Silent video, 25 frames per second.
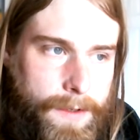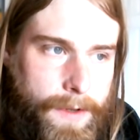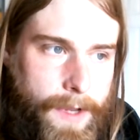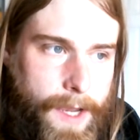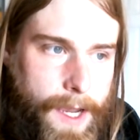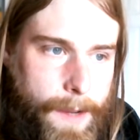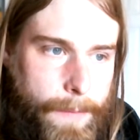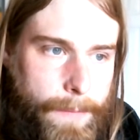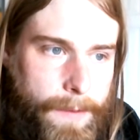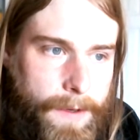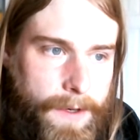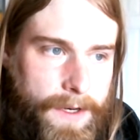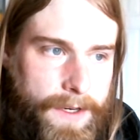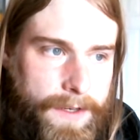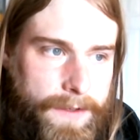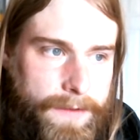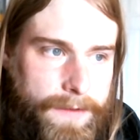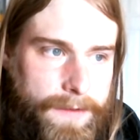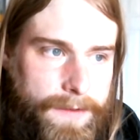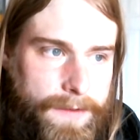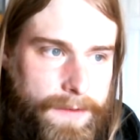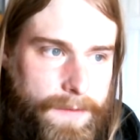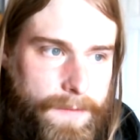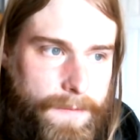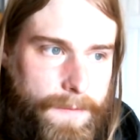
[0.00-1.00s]

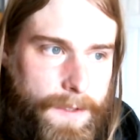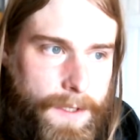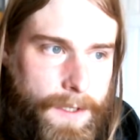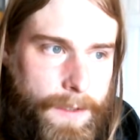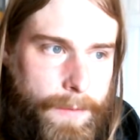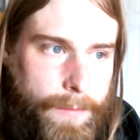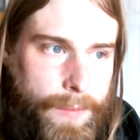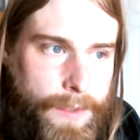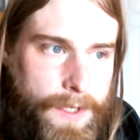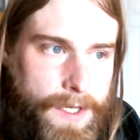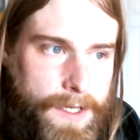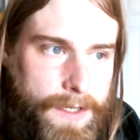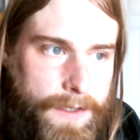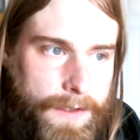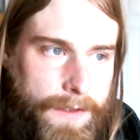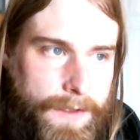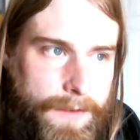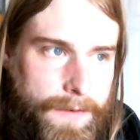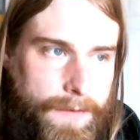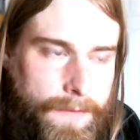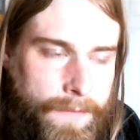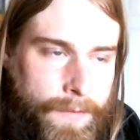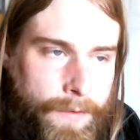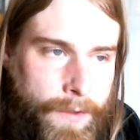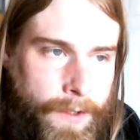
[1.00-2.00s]
happiness and
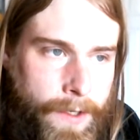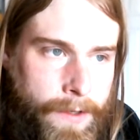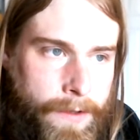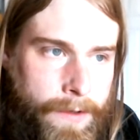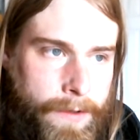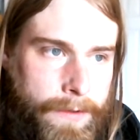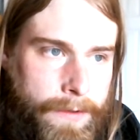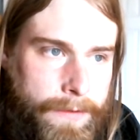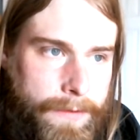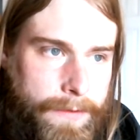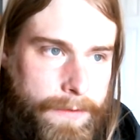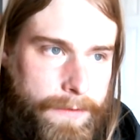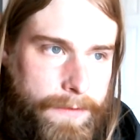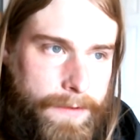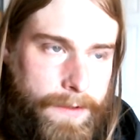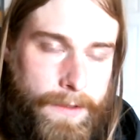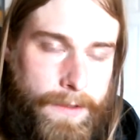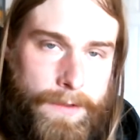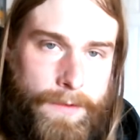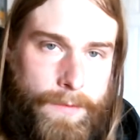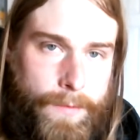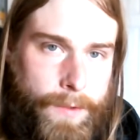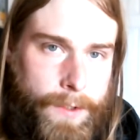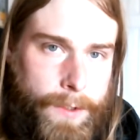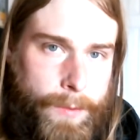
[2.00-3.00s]
peace for others. See,
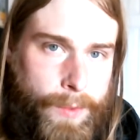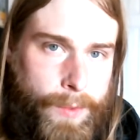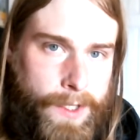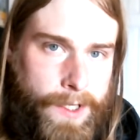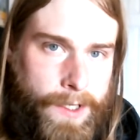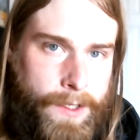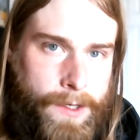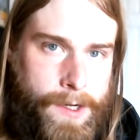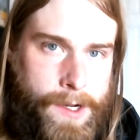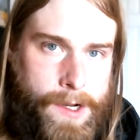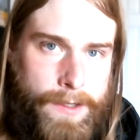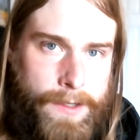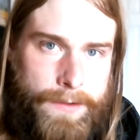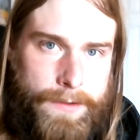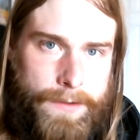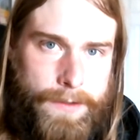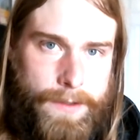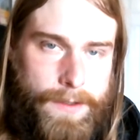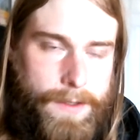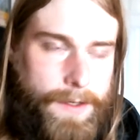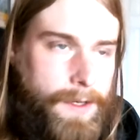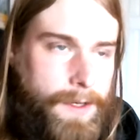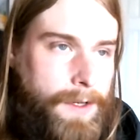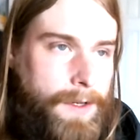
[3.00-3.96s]
it's a weird paradox.